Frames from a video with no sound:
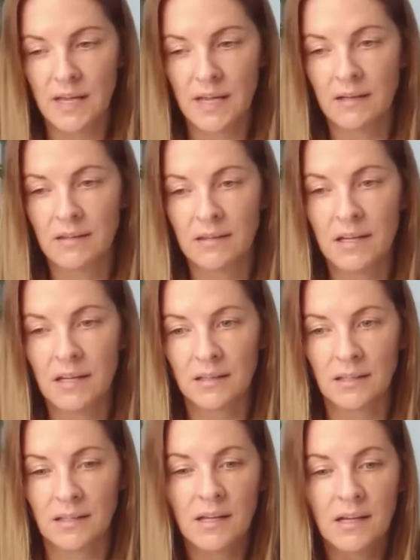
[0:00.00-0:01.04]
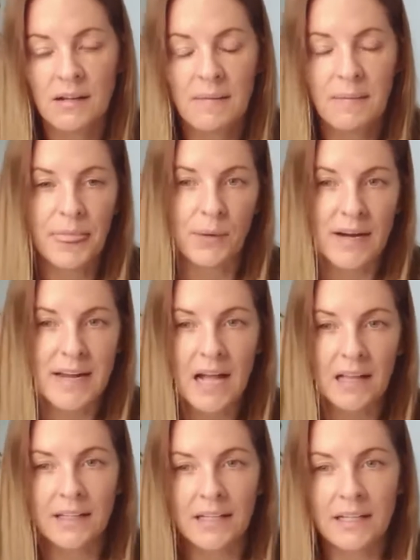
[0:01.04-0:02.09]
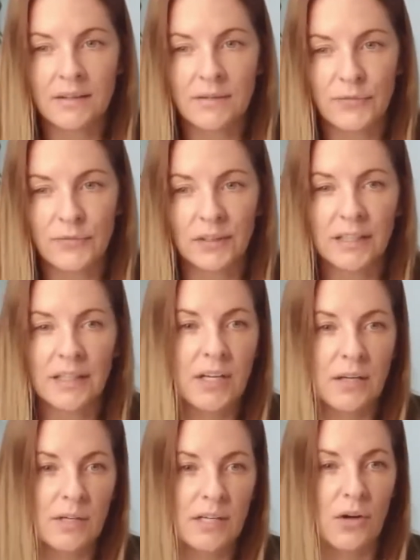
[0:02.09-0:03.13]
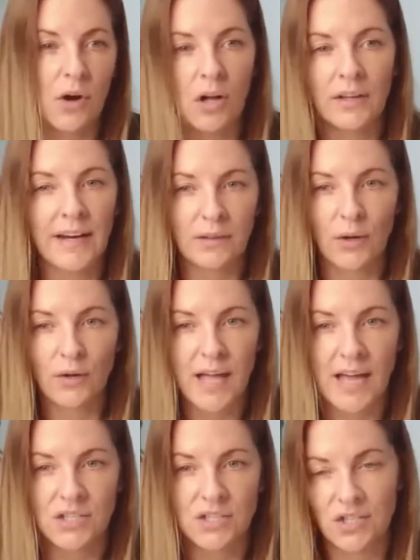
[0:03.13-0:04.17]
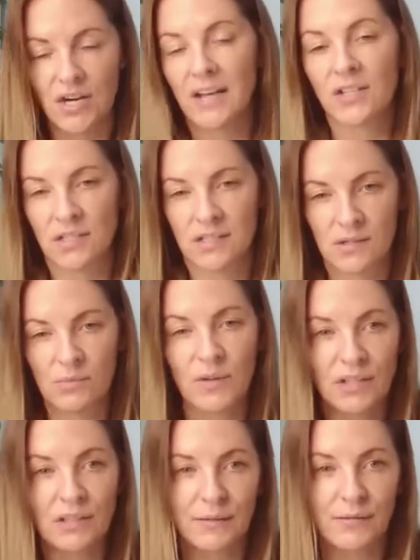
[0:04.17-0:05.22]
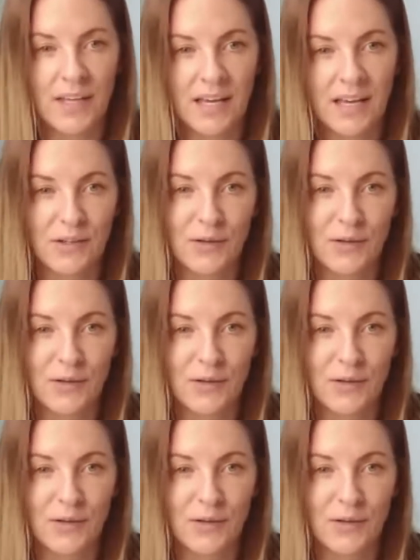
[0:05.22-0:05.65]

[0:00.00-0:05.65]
And I think that the reality of living in your holiday location changes when you live there.